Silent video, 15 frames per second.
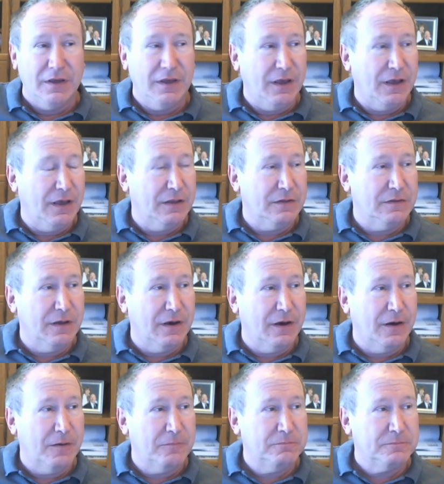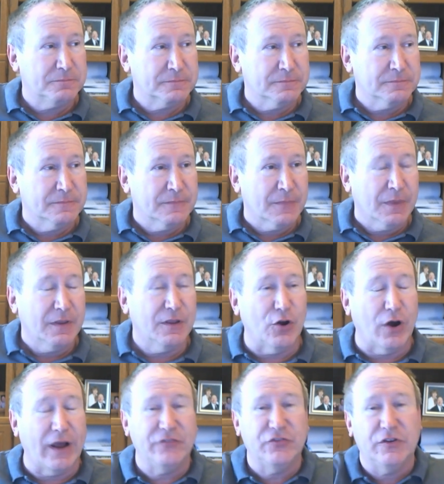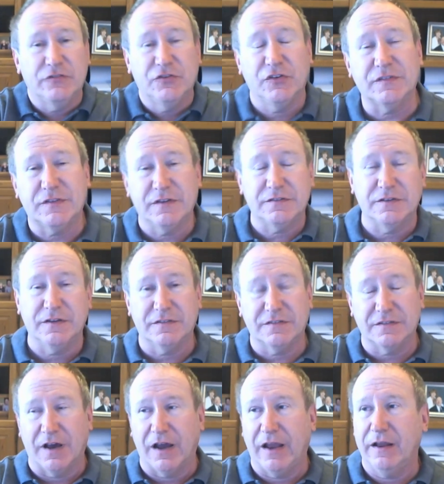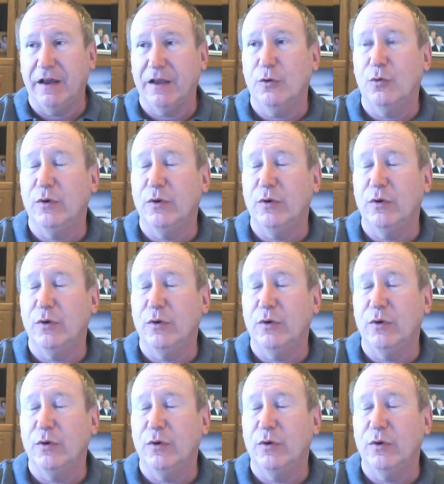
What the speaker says: and just as an aside,